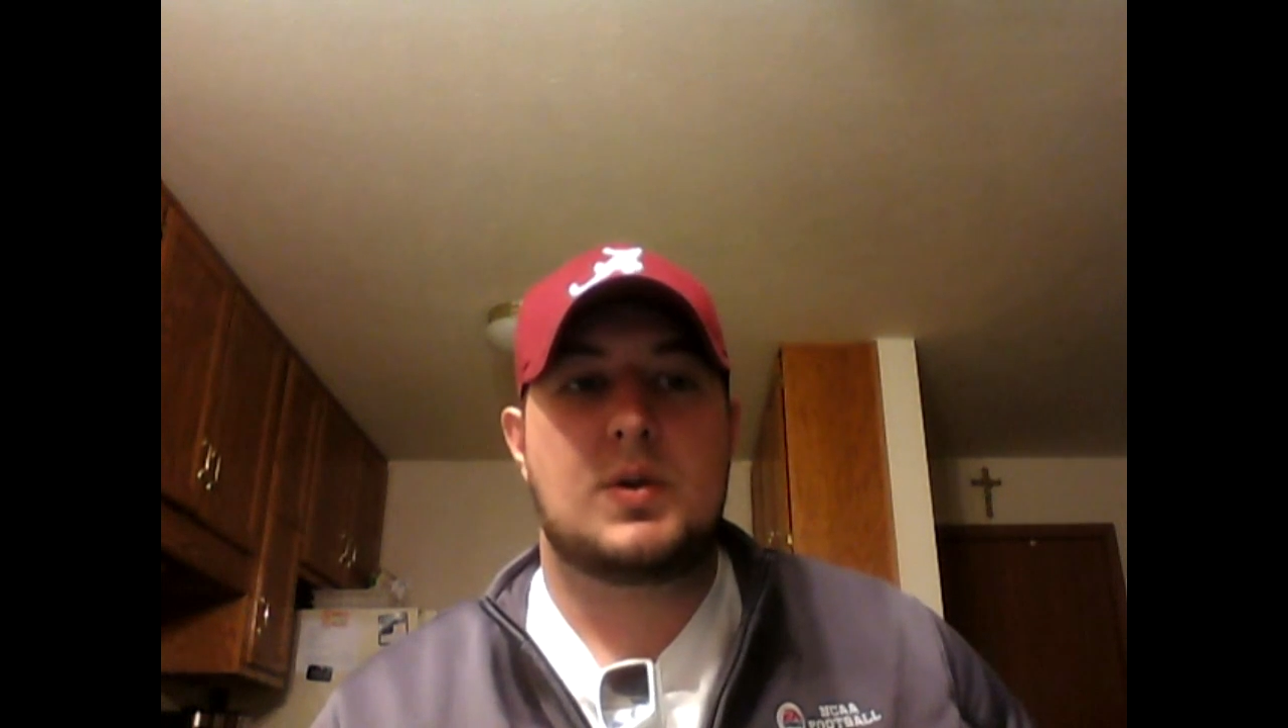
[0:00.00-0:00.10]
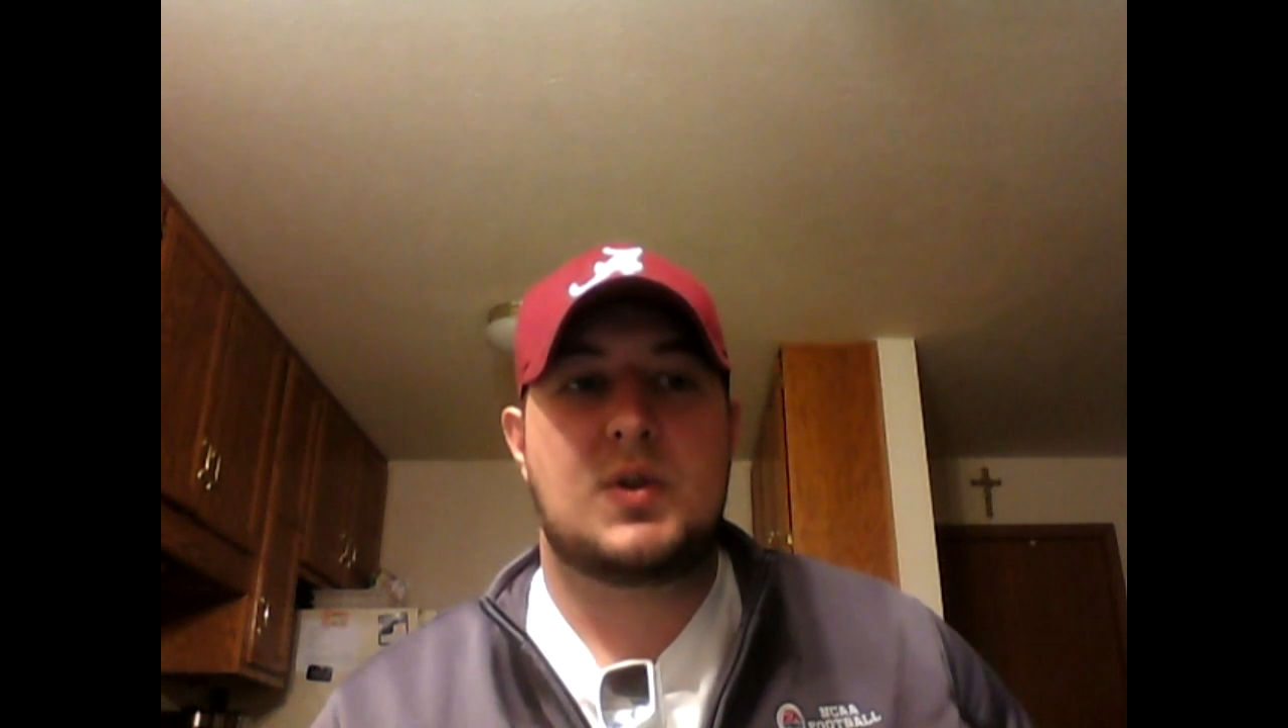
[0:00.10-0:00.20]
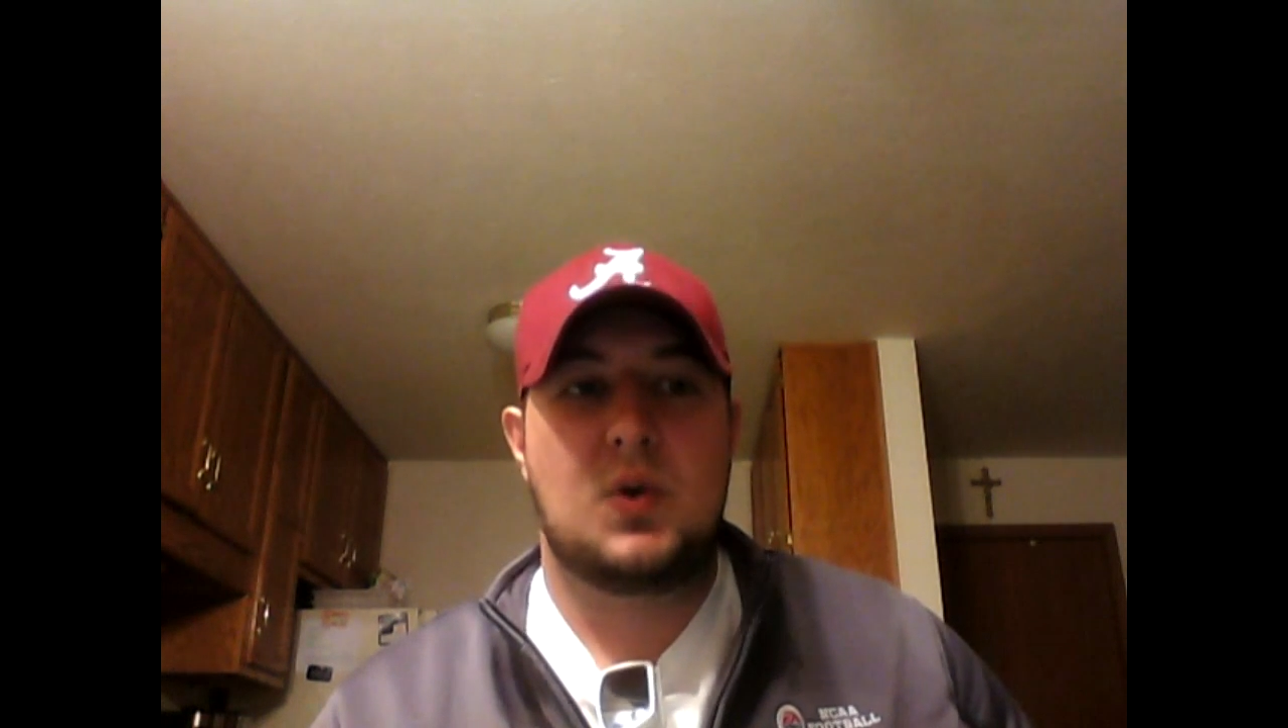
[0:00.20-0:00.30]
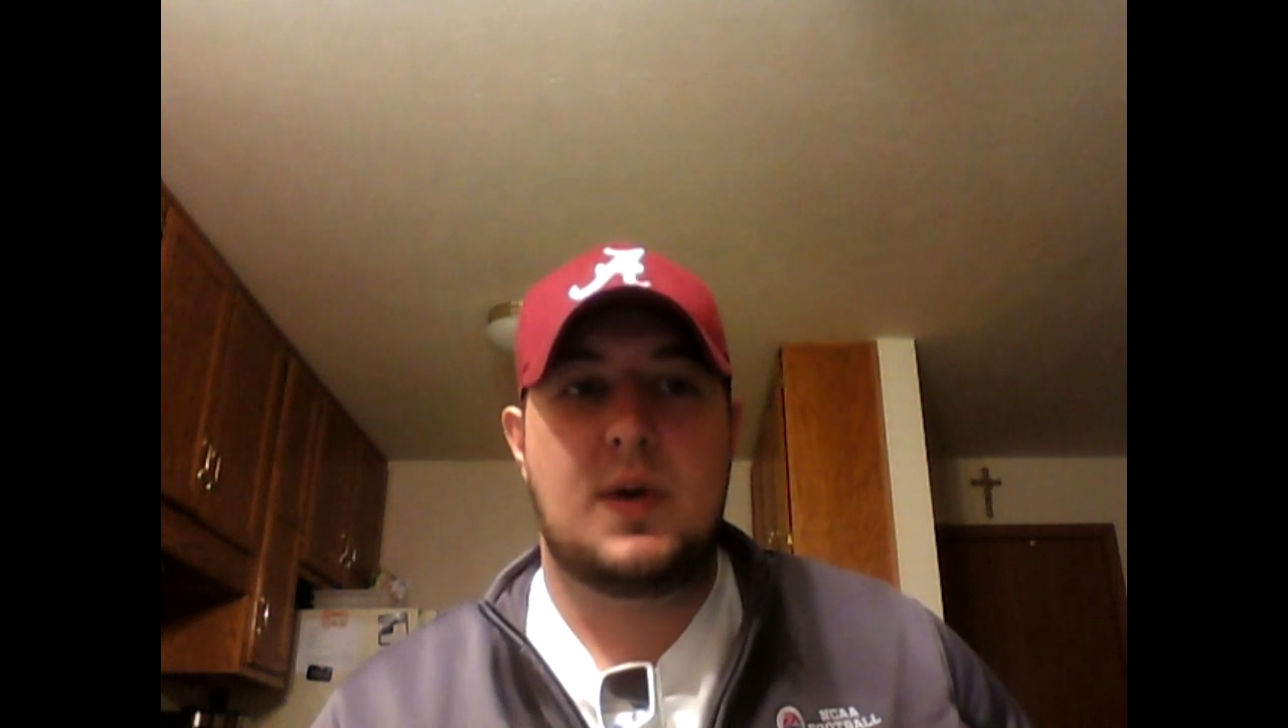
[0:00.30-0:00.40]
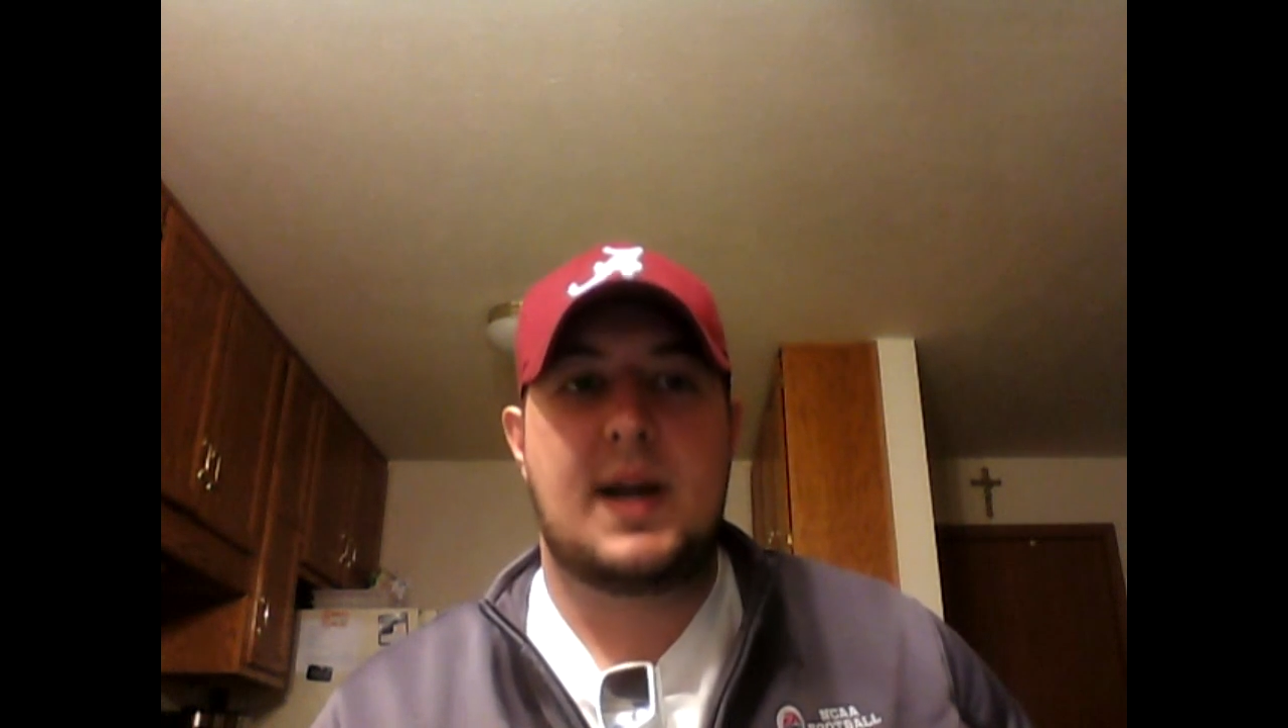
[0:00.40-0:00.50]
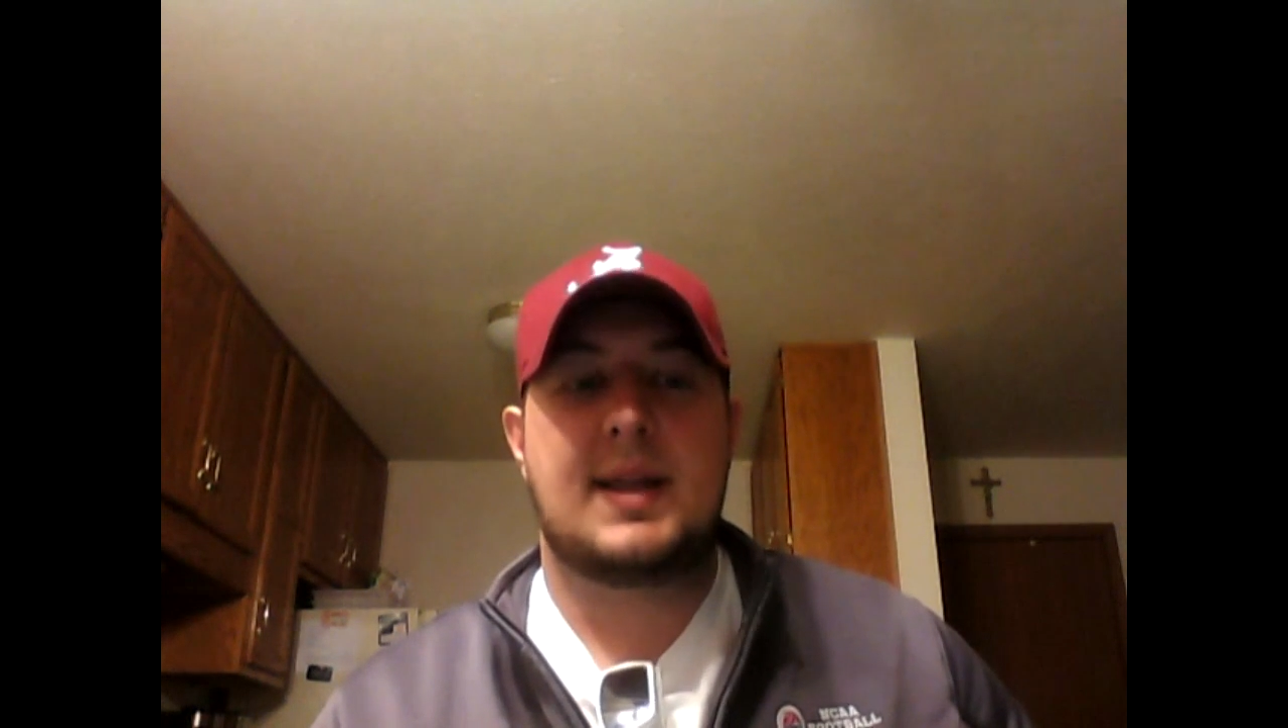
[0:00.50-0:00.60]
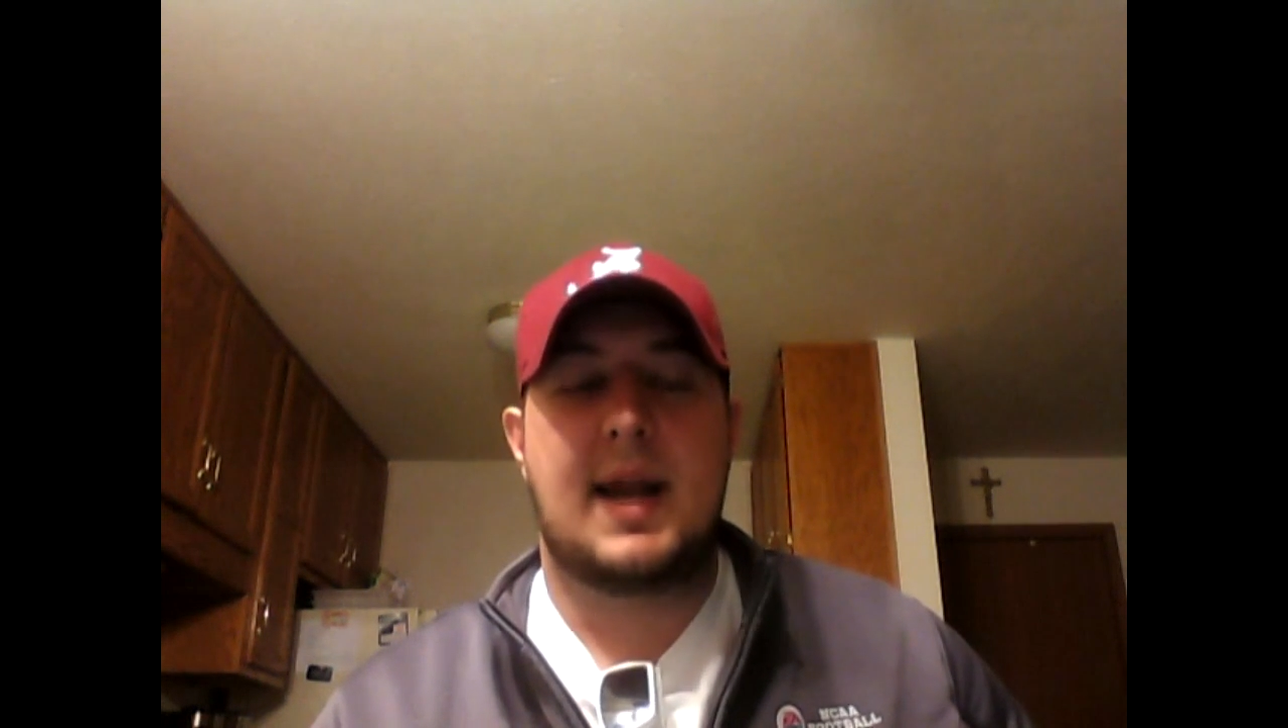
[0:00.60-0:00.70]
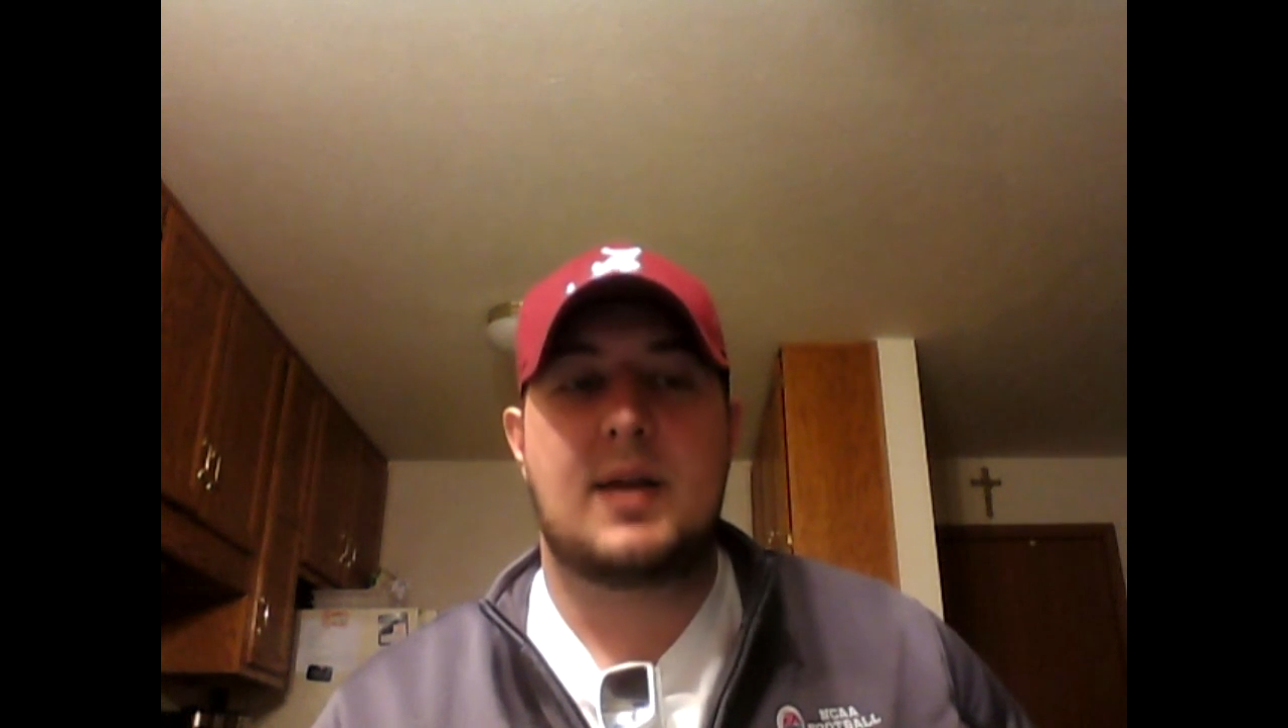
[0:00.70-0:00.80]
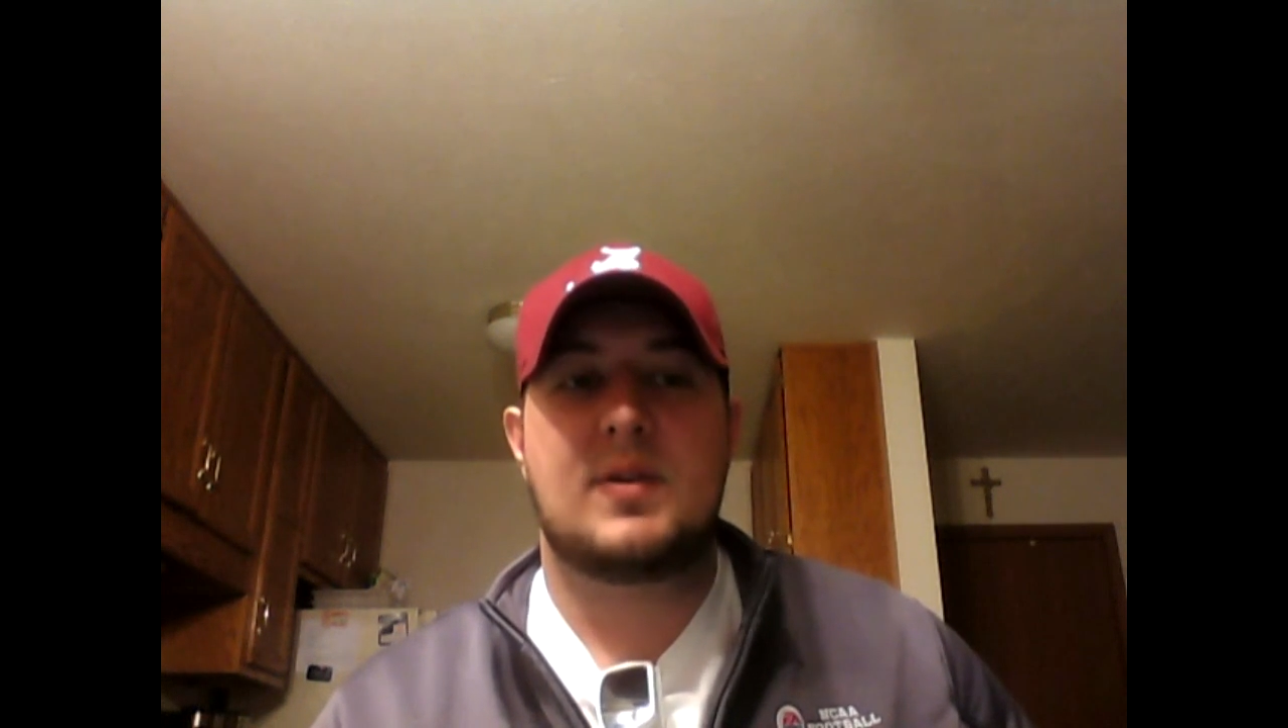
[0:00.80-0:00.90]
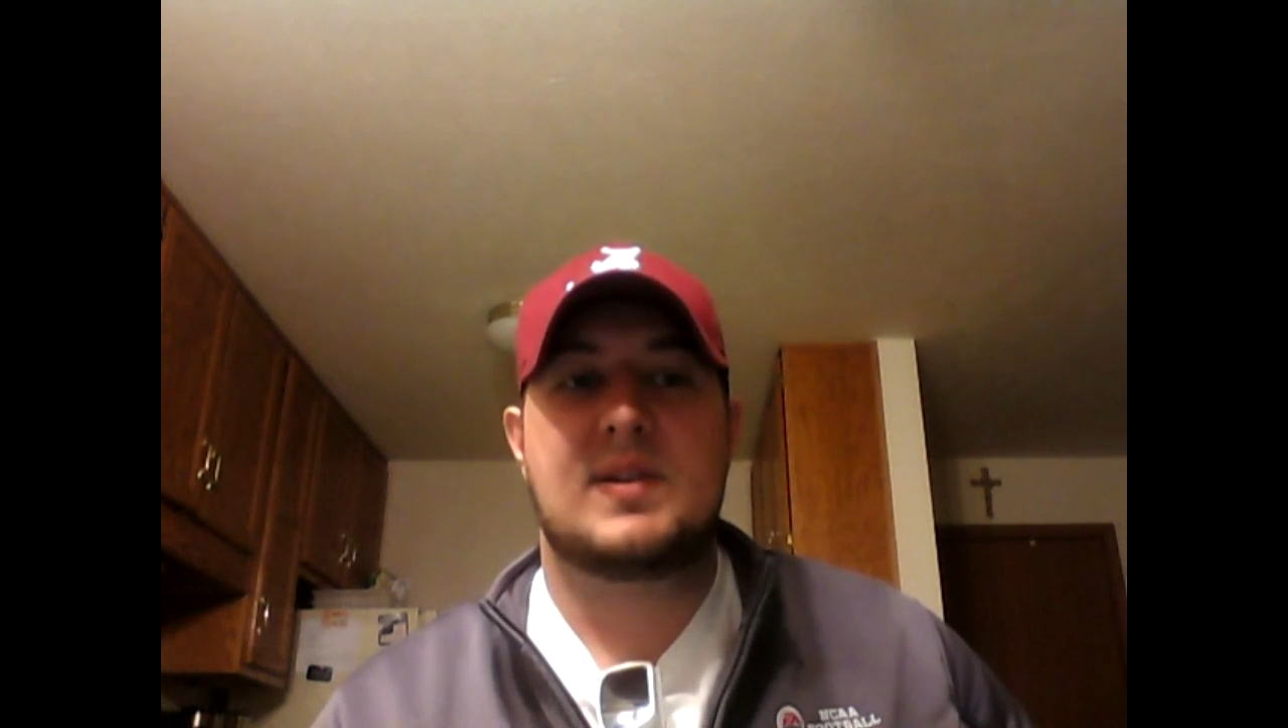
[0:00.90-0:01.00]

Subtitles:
tune in later